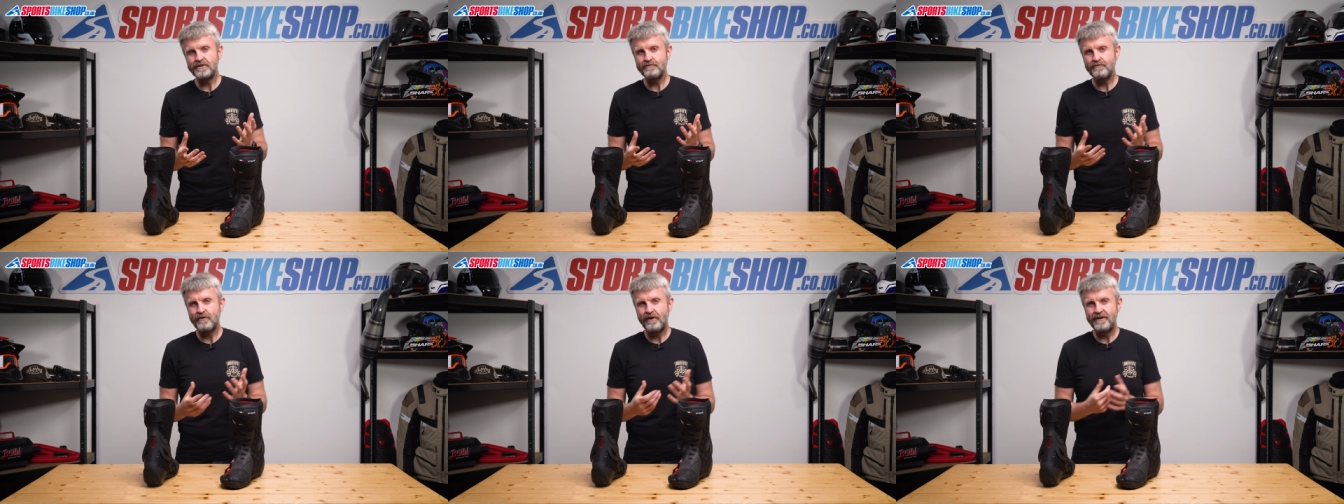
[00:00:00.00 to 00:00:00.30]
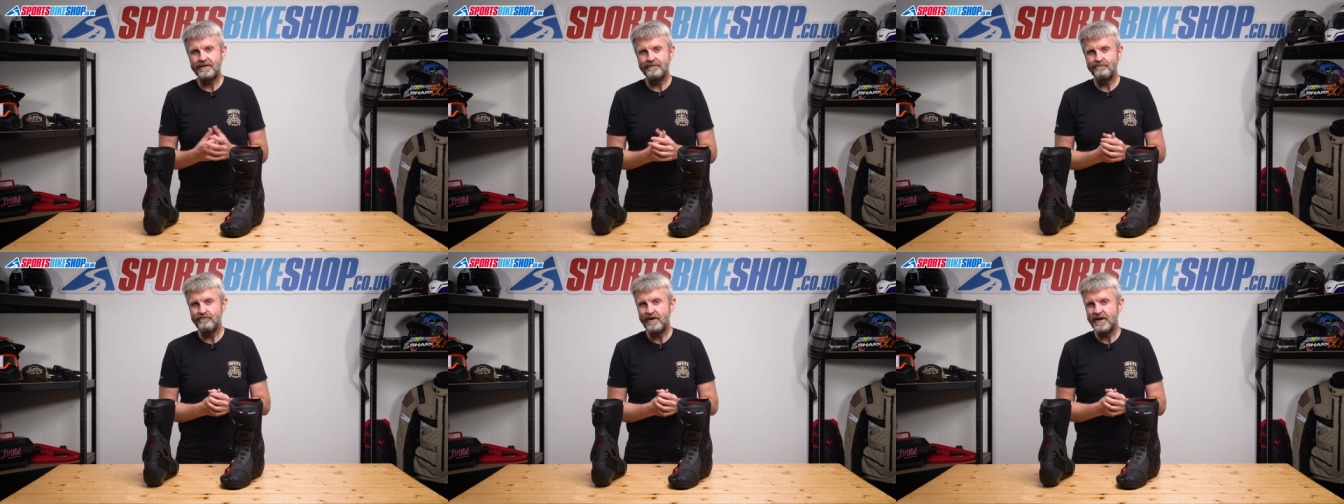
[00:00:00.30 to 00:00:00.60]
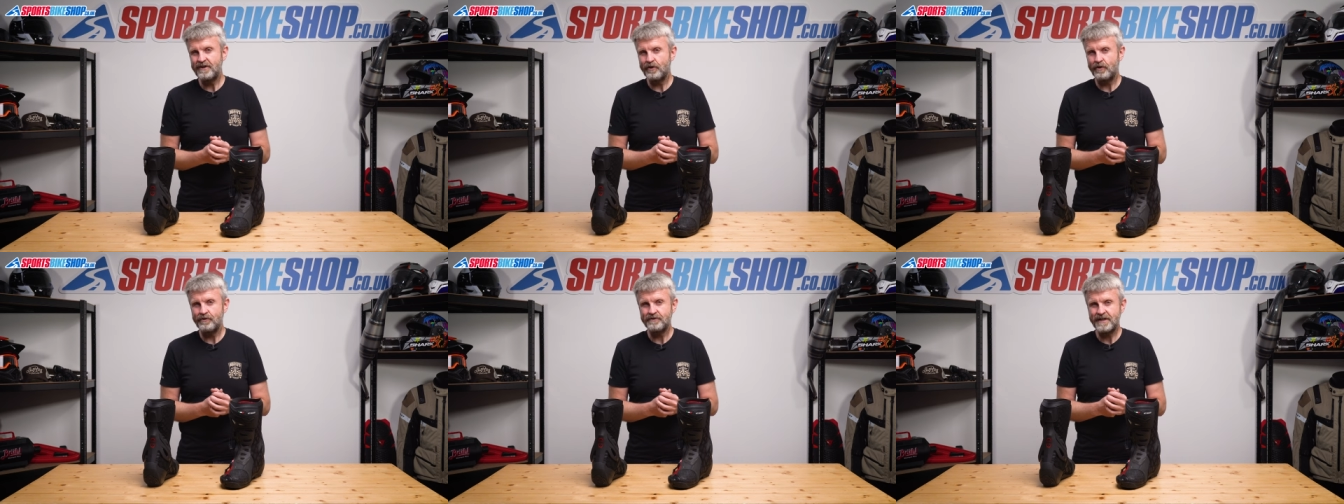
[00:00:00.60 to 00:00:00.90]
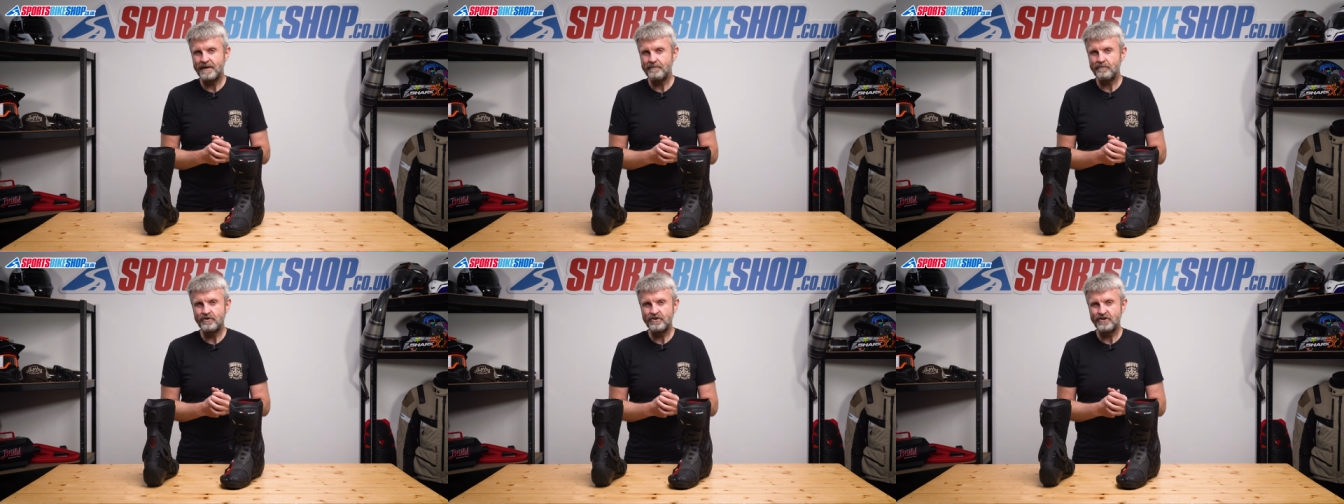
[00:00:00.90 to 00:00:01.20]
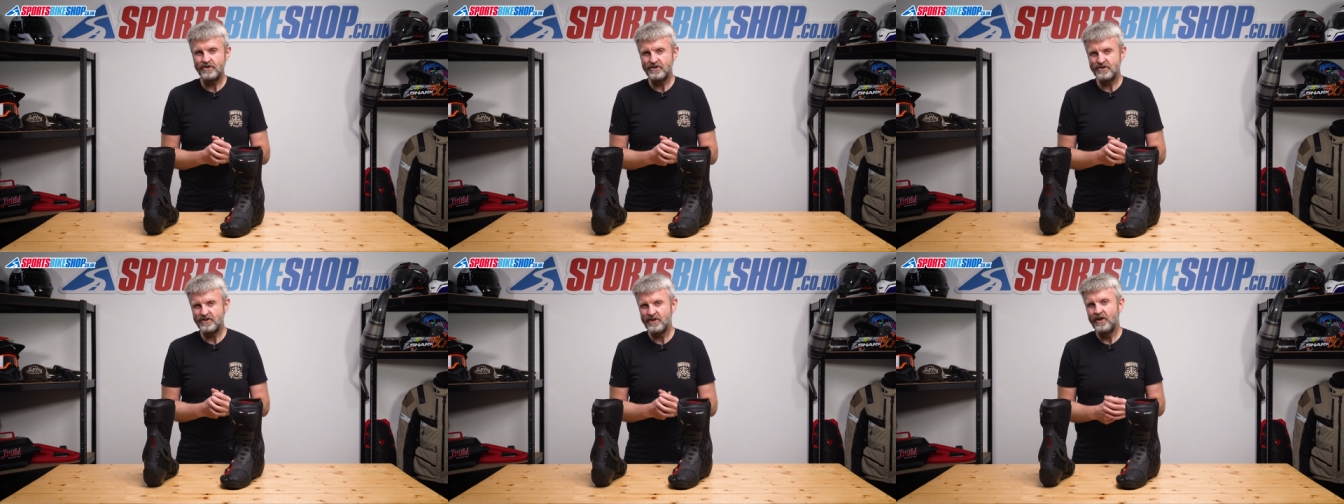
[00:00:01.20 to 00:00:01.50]
to ride in red hot
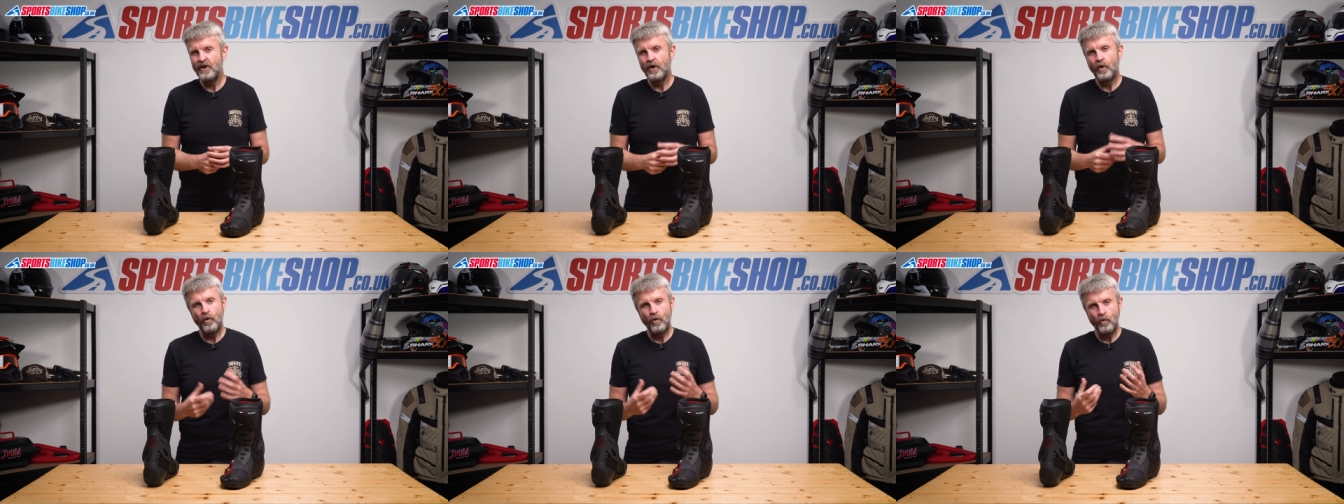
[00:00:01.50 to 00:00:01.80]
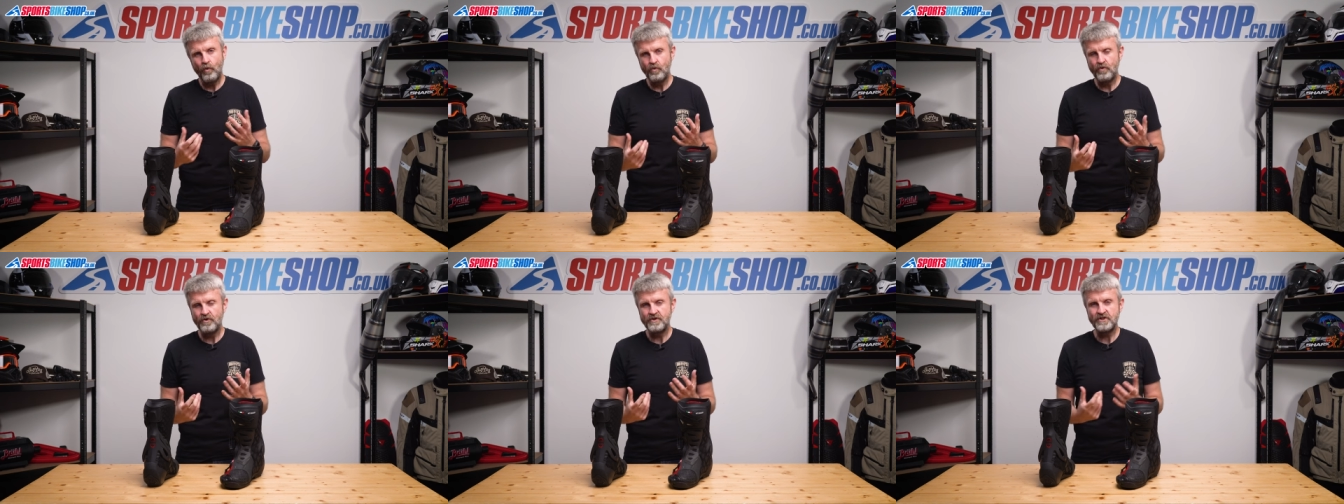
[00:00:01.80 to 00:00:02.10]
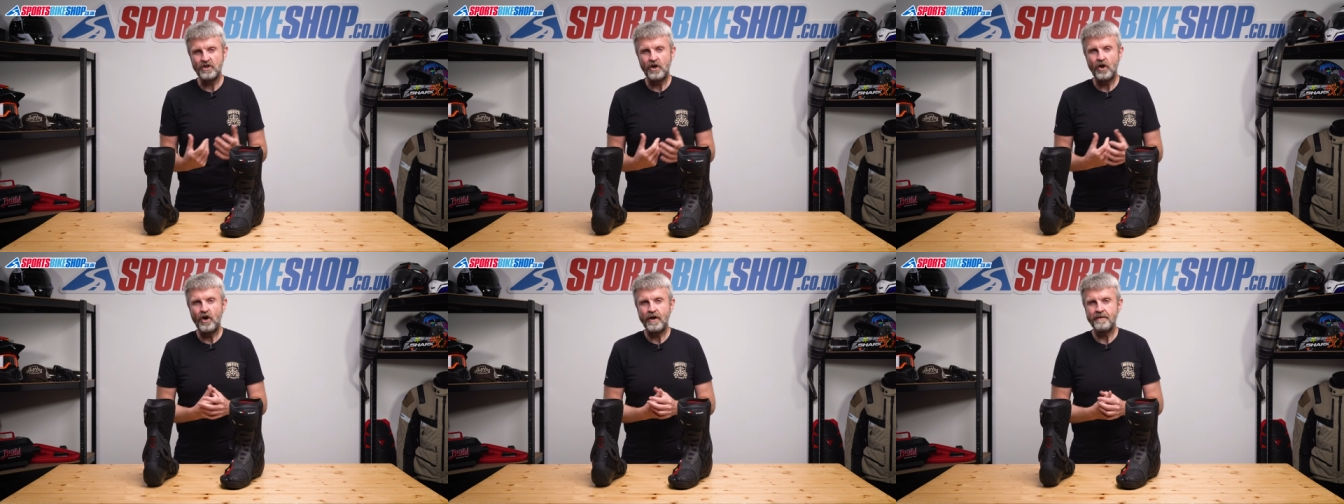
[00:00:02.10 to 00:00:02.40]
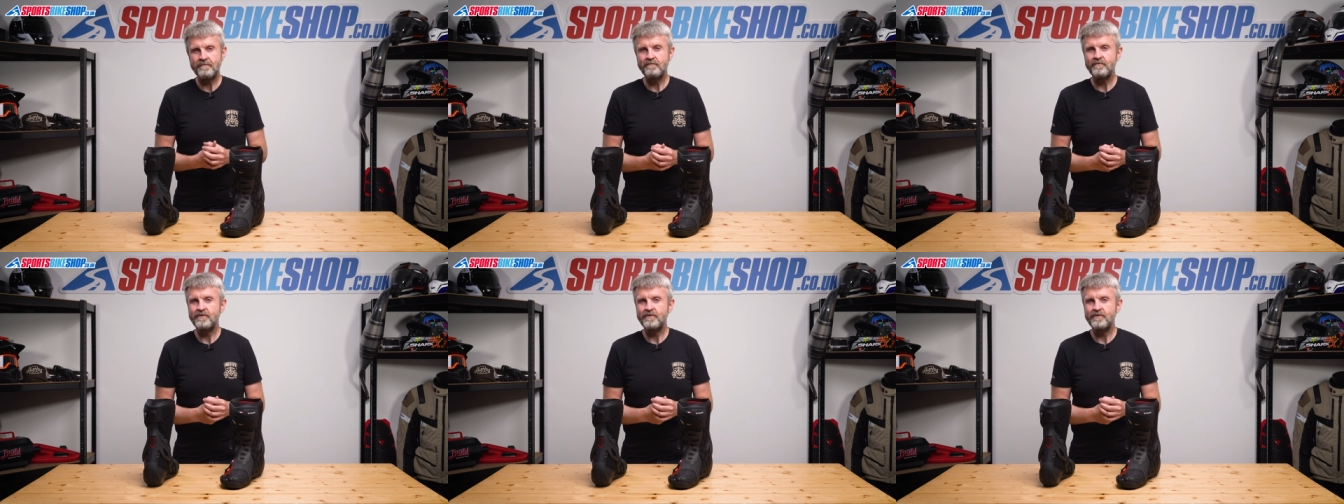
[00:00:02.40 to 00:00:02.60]
temperatures all the time,